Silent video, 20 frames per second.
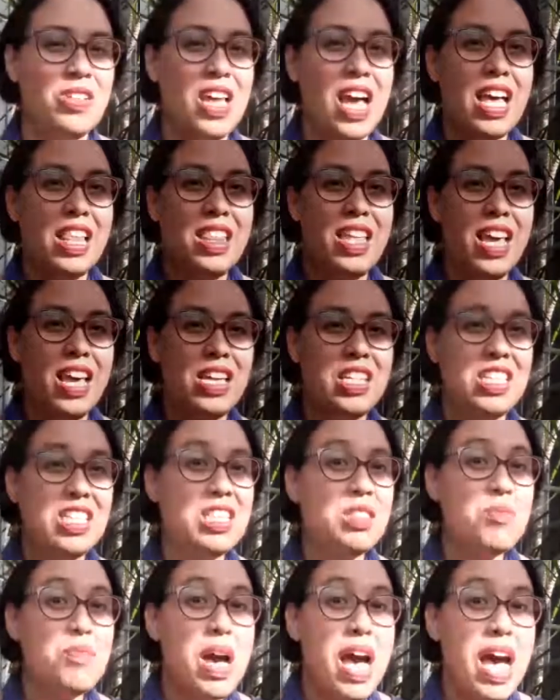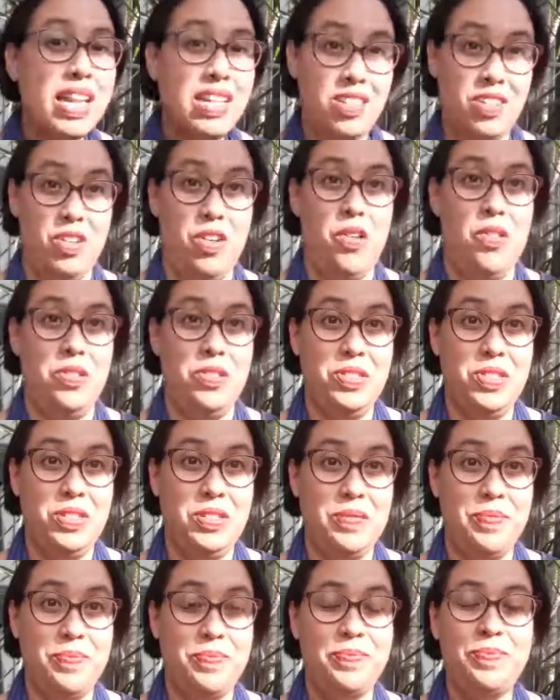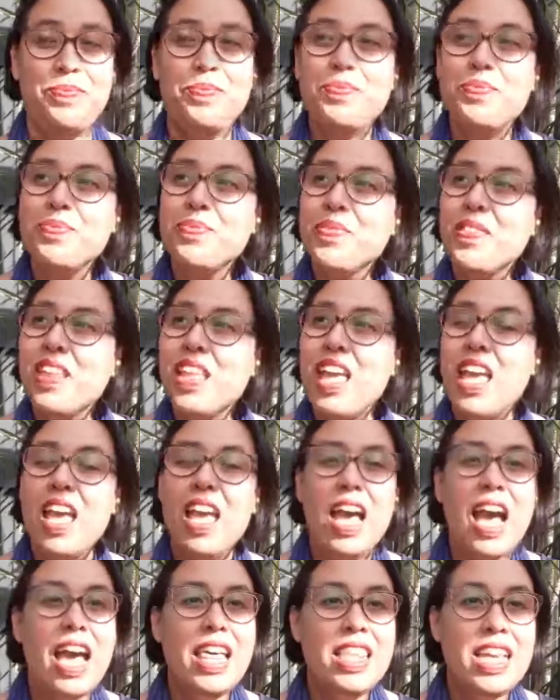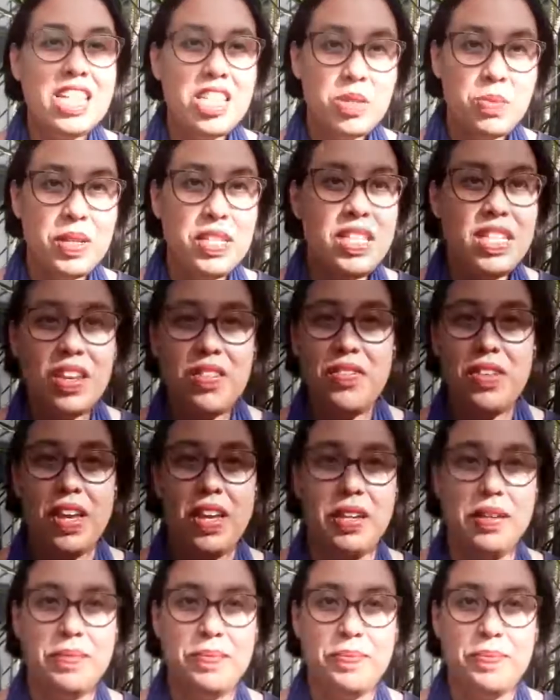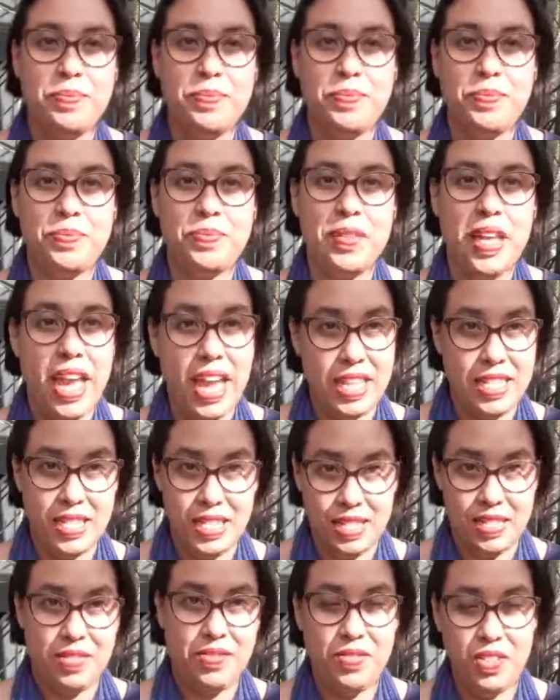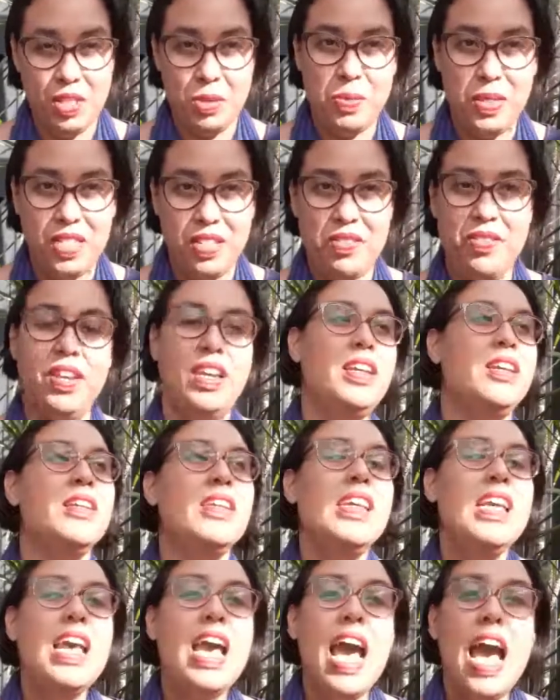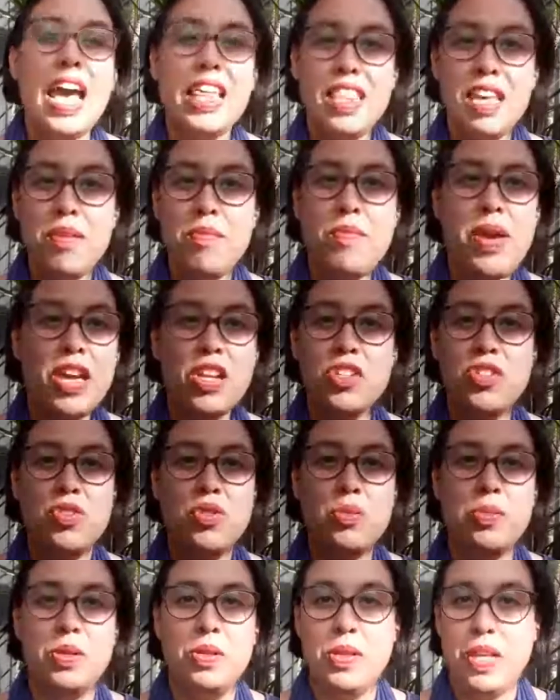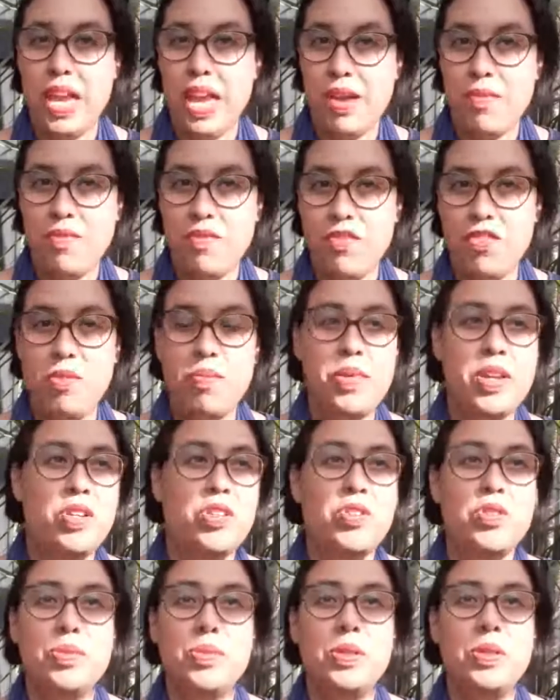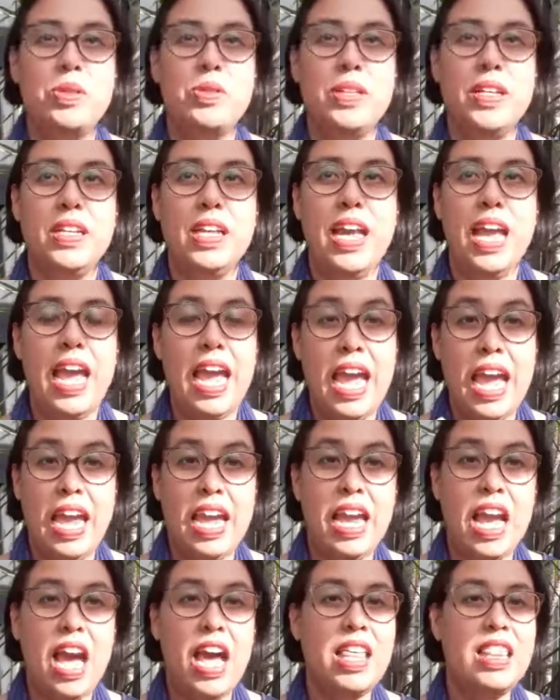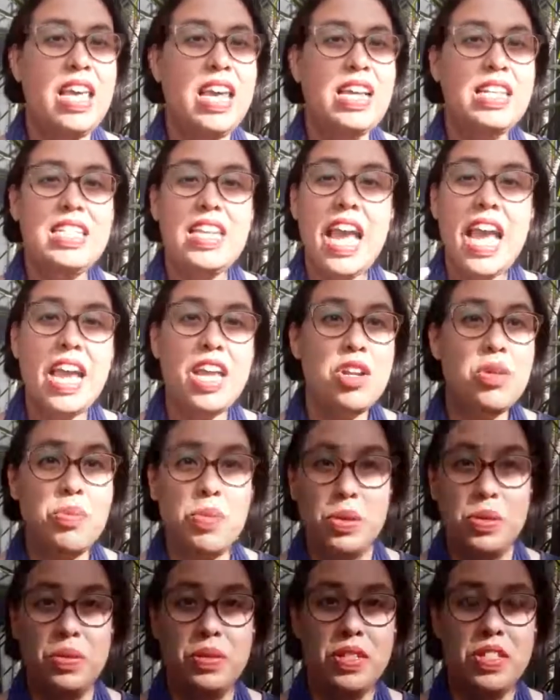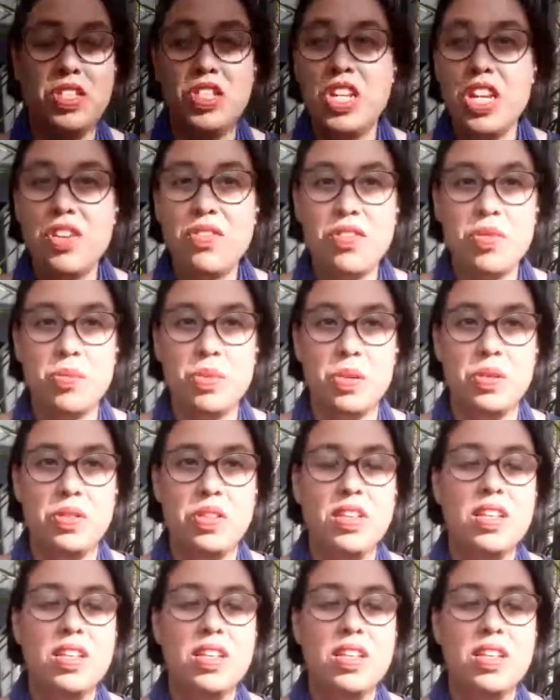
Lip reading: Are they SMART goals? Are they specific? S for specific. Are they measurable? M for measurable. A, are they attainable, achievable?